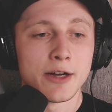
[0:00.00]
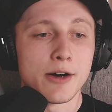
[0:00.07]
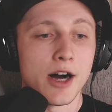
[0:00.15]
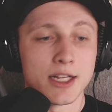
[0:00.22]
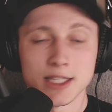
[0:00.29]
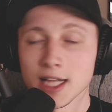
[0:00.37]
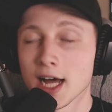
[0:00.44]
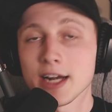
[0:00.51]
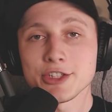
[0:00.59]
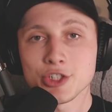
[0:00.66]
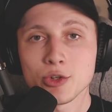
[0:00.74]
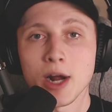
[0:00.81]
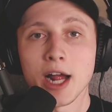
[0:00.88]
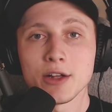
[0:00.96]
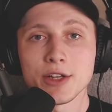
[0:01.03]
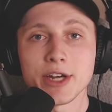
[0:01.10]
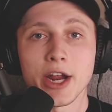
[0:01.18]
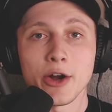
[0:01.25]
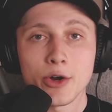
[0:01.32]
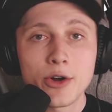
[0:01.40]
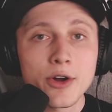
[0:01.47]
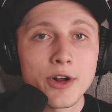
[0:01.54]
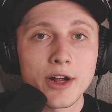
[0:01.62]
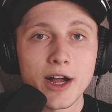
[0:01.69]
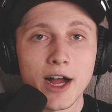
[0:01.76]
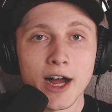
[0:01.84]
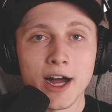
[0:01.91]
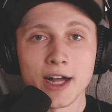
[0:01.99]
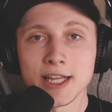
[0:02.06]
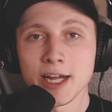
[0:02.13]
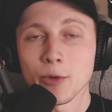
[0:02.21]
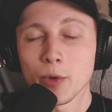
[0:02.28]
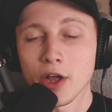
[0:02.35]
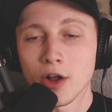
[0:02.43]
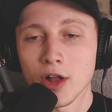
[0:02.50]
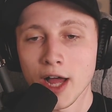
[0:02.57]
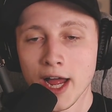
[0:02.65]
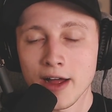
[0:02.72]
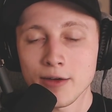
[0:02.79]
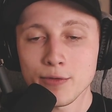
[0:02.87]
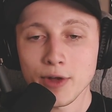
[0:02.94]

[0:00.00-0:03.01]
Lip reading: a lot of trial and error, like we all have.